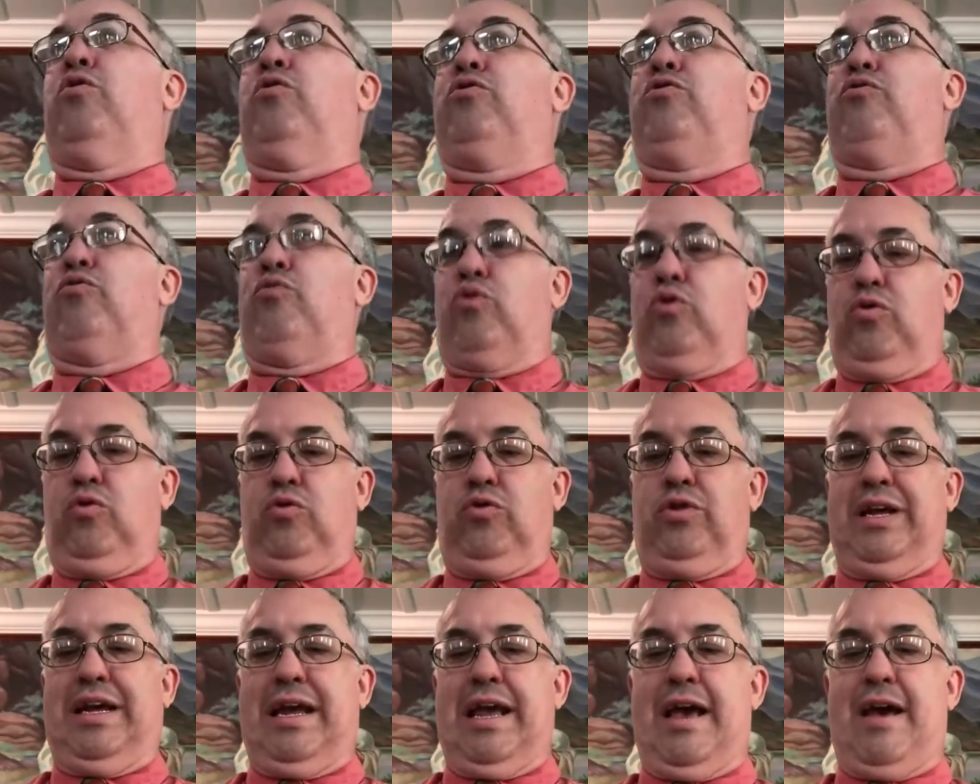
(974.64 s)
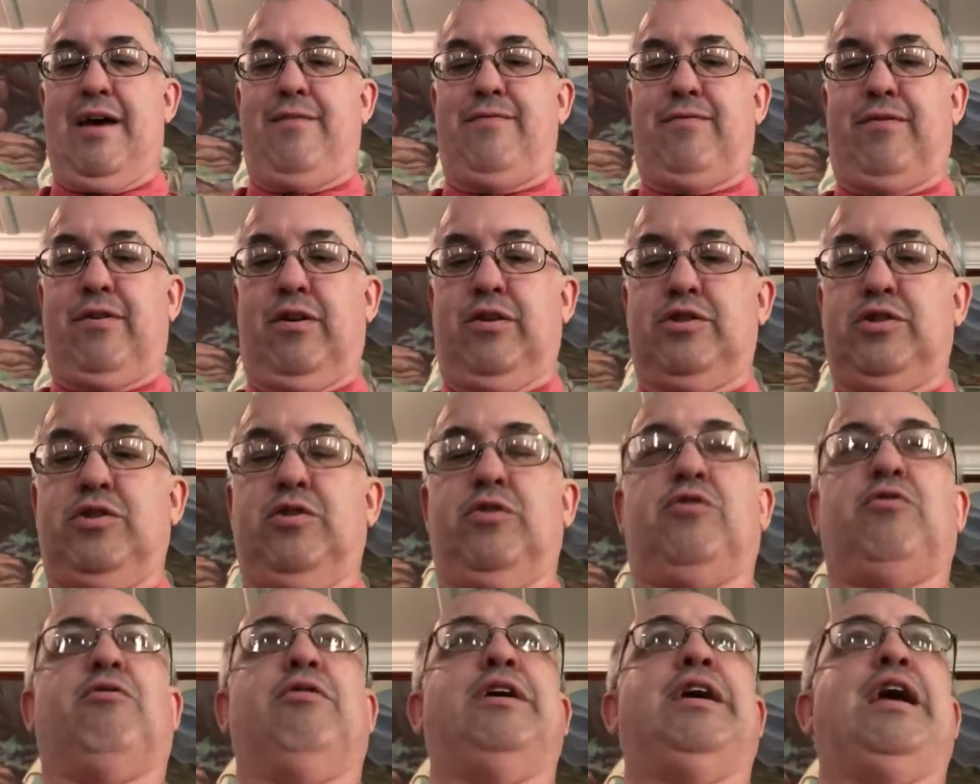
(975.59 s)
go through the effort
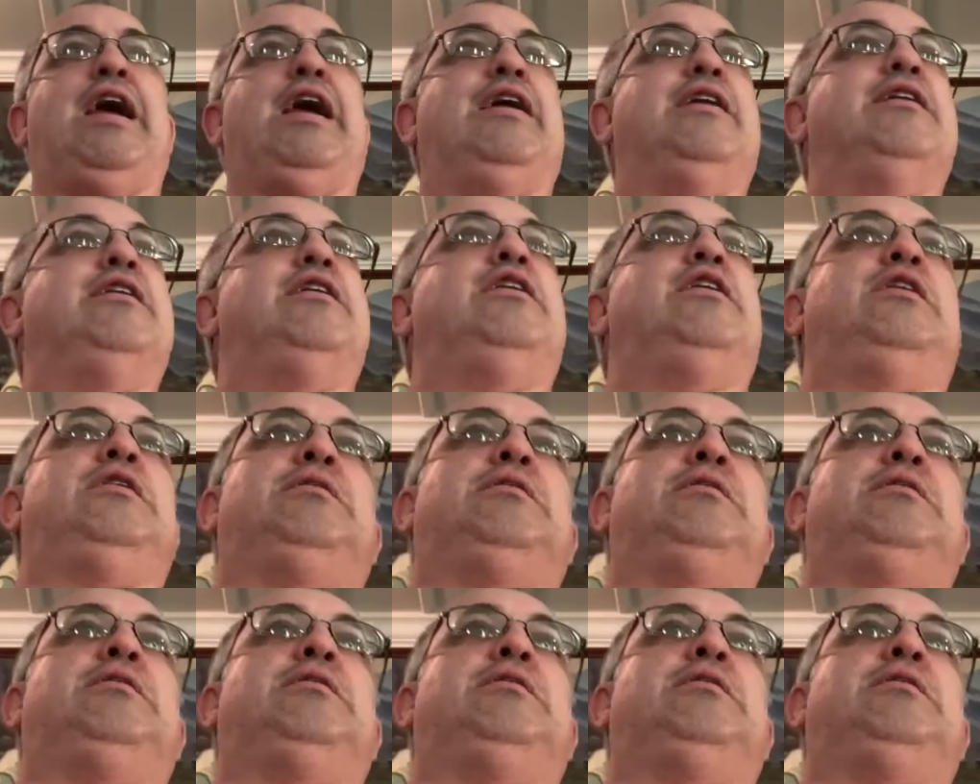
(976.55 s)
to create